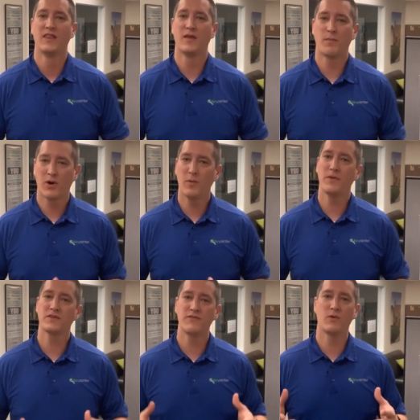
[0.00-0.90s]
The
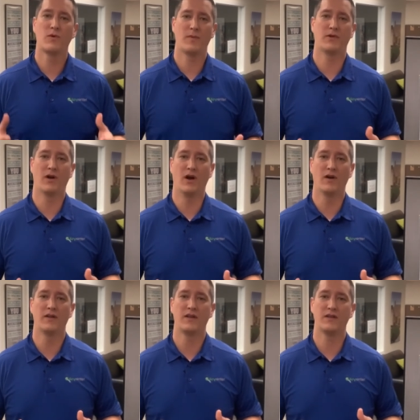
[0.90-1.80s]
purpose of the
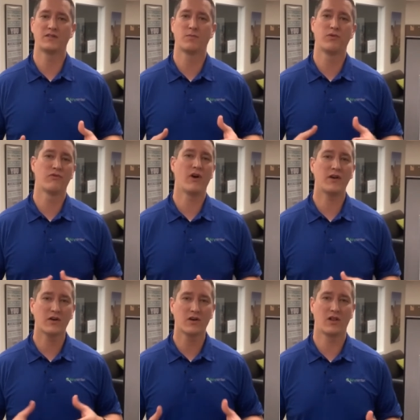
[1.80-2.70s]
webinar is to
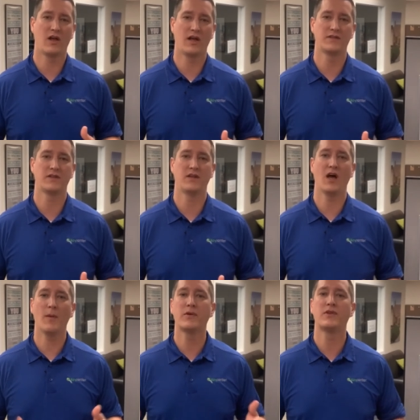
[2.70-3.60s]
provide our clients an
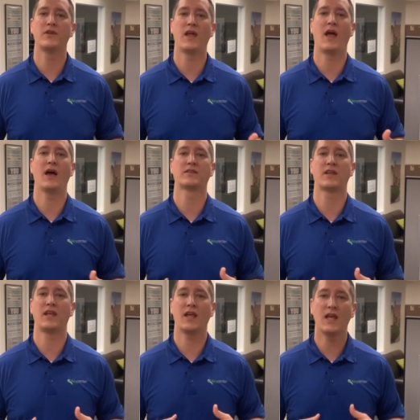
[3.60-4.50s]
opportunity to
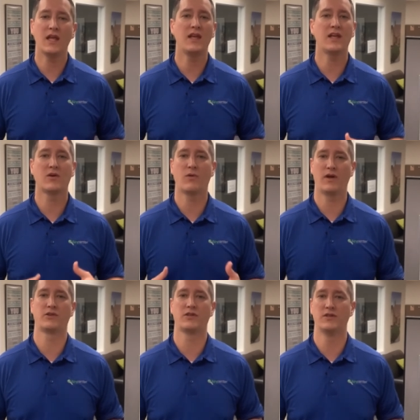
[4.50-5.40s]
ask any
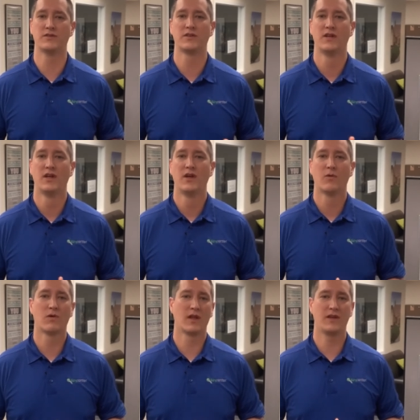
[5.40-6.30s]
questions
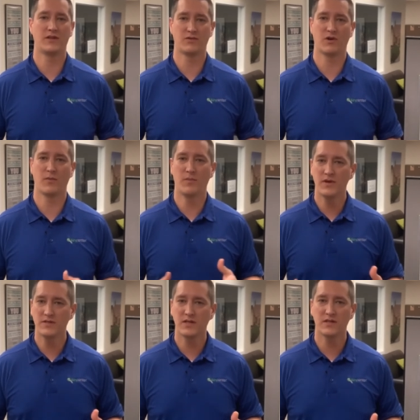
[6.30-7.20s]
related to our
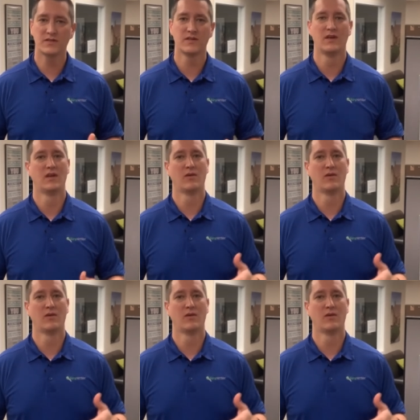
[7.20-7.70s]
business,